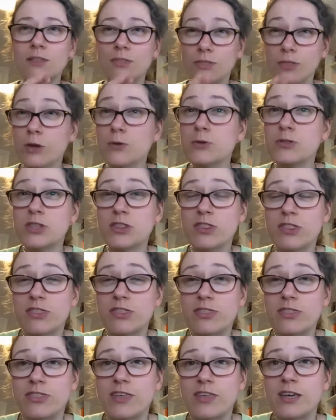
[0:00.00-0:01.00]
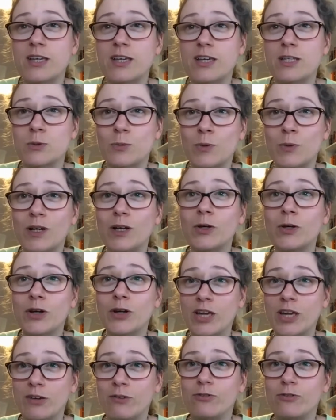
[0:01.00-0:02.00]
Those are the things we're looking for.
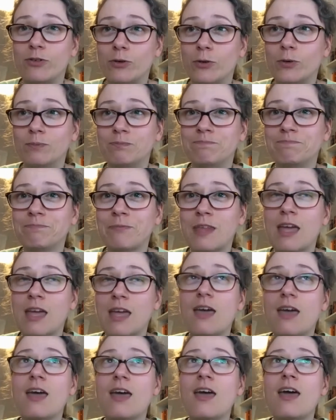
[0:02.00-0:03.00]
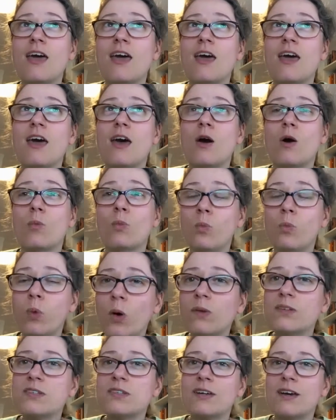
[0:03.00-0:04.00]
What have I
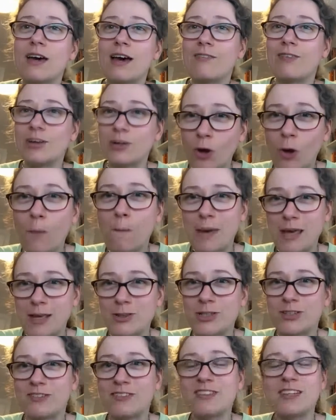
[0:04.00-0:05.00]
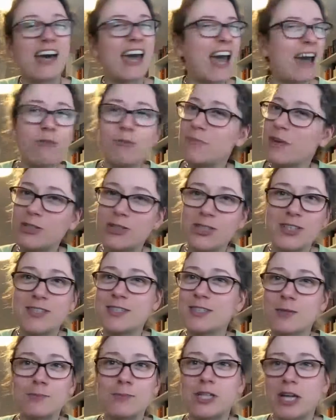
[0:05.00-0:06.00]
not mentioned? I haven't mentioned
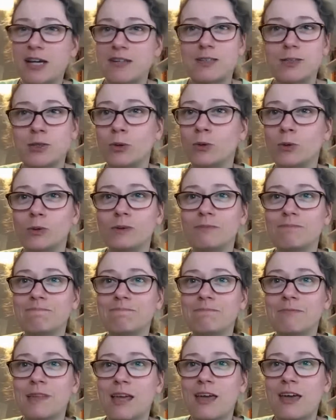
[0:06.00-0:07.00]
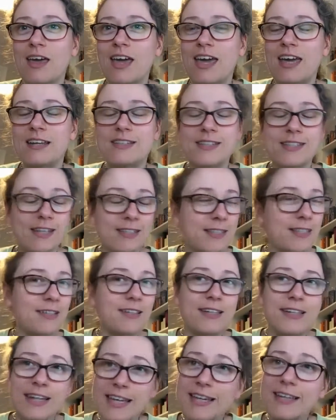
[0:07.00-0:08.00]
subject at all. It doesn't
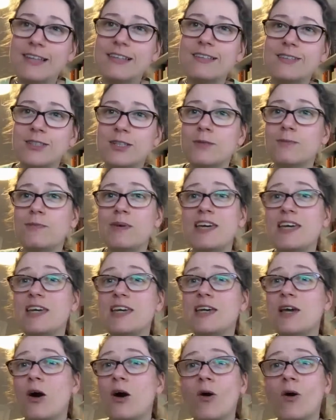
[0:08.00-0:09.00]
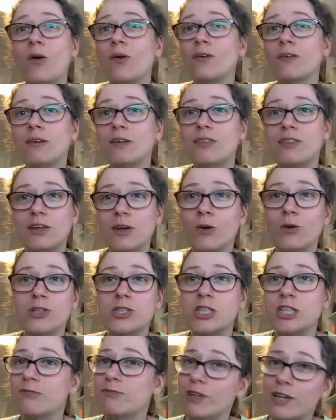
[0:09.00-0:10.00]
need to be on
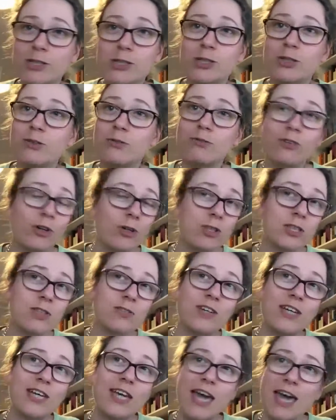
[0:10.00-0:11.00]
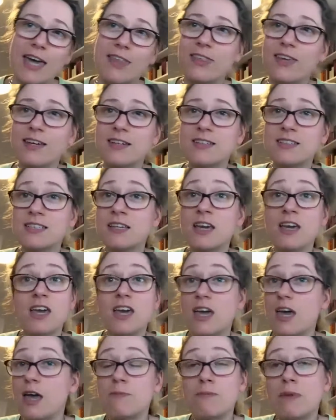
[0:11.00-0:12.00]
theology, religion, philosophy, ethics.
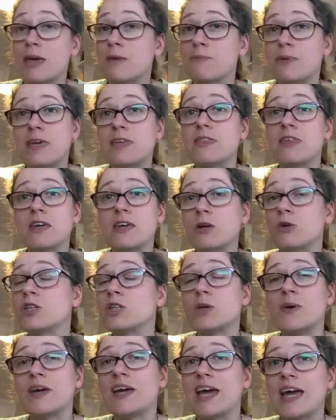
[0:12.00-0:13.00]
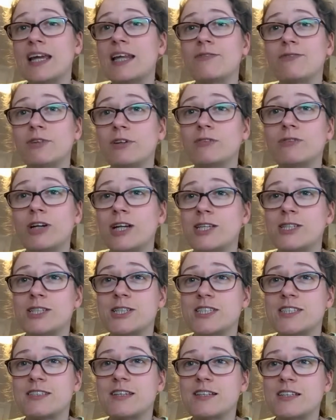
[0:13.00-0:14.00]
It may be that you're doing A-level
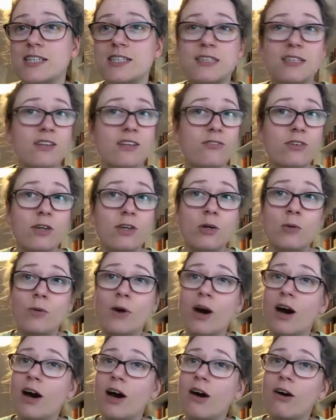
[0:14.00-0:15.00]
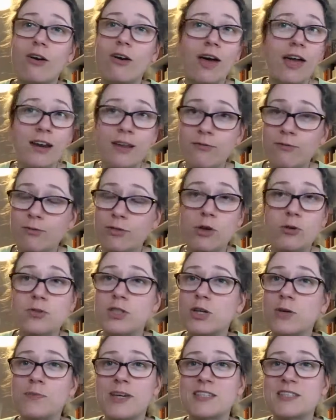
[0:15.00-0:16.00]
religious studies, and if you are, and if those are your
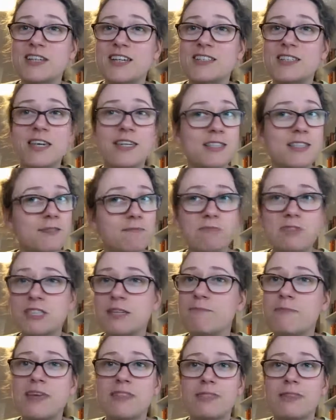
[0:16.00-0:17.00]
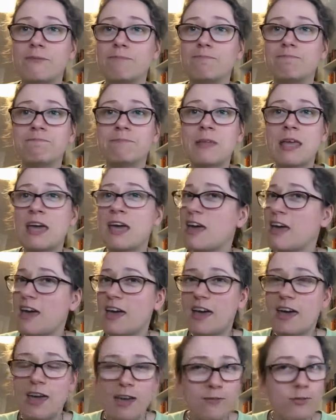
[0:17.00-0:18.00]
best essays, submit them.
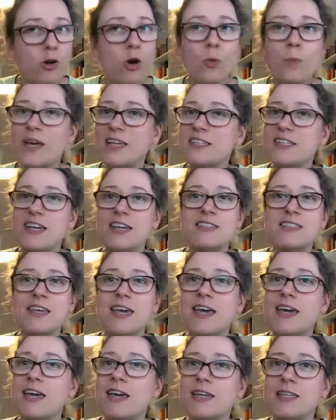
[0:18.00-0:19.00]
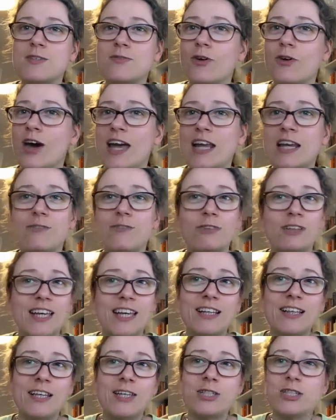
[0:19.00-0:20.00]
If your best essay is for A-level
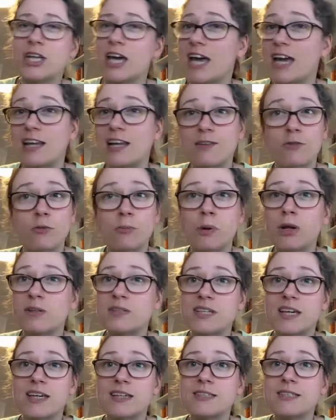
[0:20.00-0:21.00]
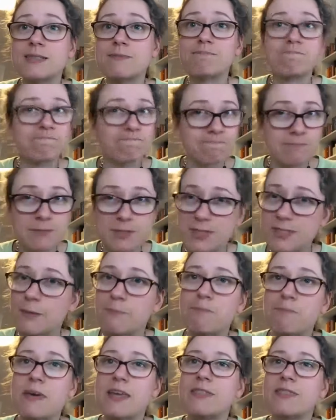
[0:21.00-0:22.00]
English, A-level politics,
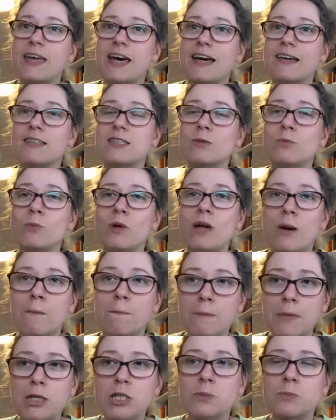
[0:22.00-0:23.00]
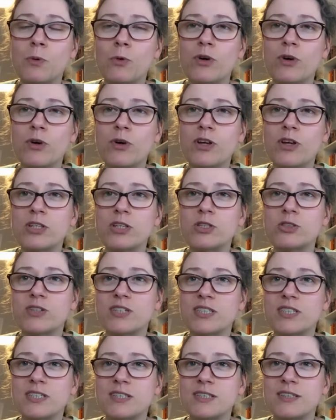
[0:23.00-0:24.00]
submit that. We are much more
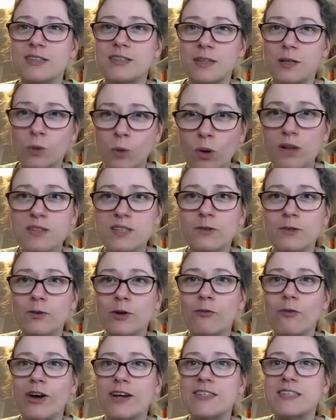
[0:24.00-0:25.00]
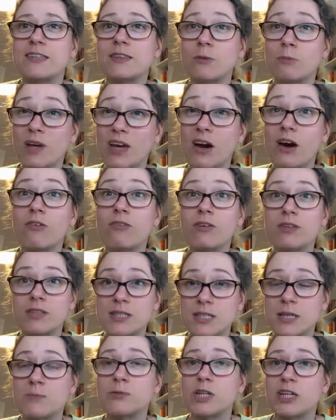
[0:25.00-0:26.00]
interested in the quality of your writing than we are in the
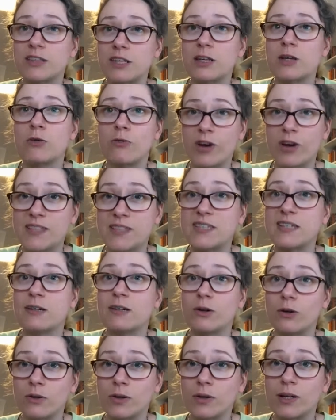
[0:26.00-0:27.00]
subject that you're writing on.